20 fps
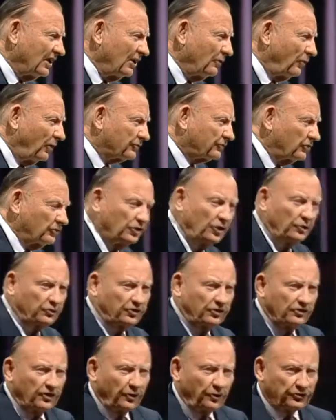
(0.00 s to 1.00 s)
He wasn't
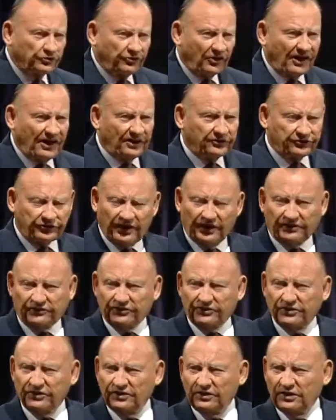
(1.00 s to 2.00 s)
using those for assets.
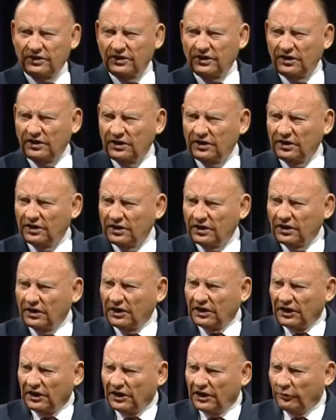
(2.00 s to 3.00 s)

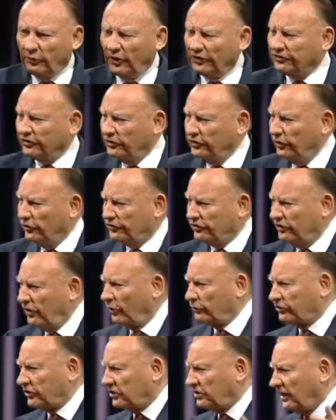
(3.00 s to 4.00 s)
He wasn't using
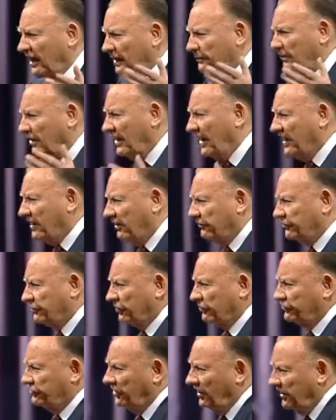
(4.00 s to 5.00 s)
those to climb a ladder of
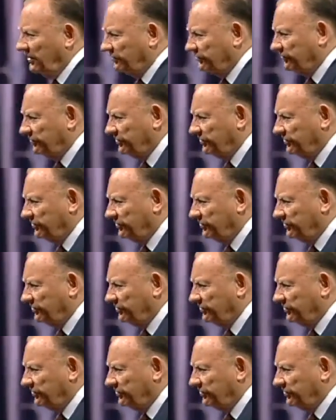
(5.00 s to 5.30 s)
success.